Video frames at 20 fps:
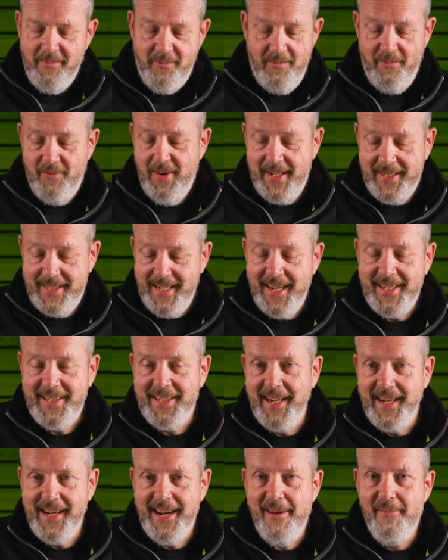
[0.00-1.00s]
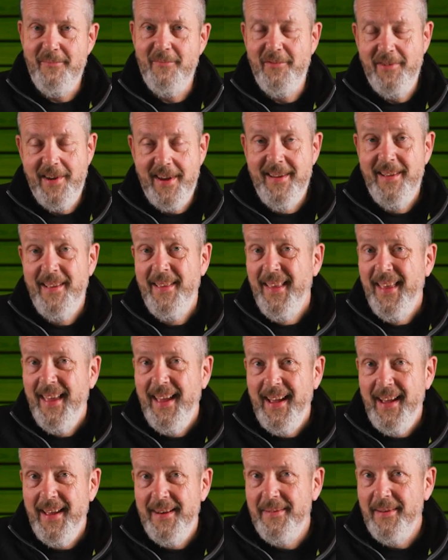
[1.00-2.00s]
fantastic comfort,
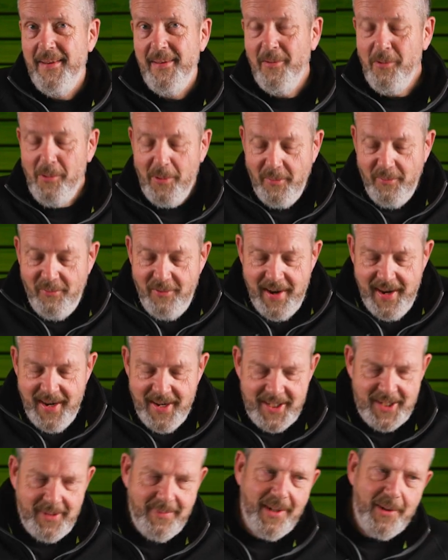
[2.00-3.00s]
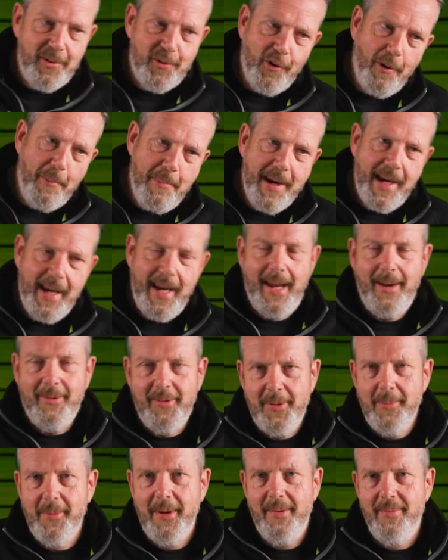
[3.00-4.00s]
and all the fears of it dropping
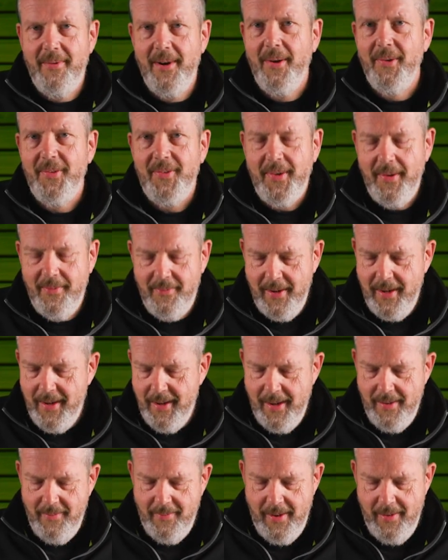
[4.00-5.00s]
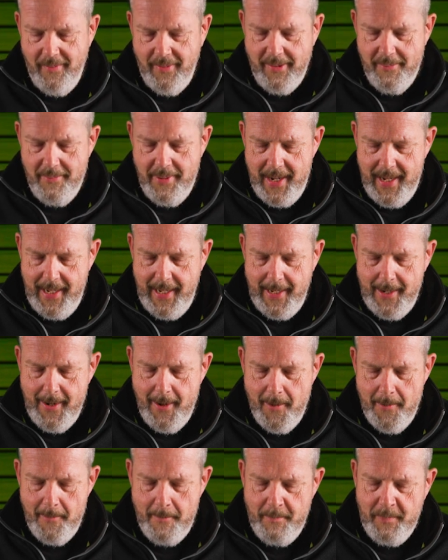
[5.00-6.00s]
out or whatever else have completely
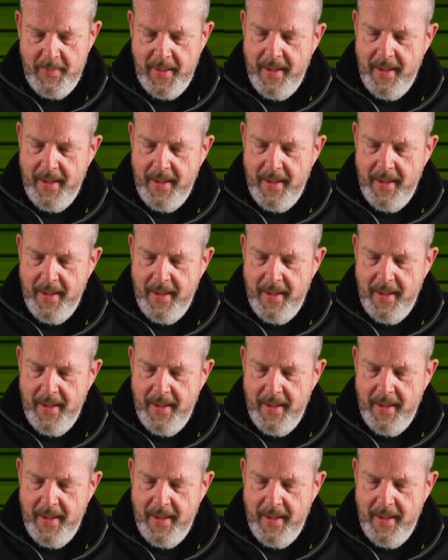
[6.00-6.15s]
gone.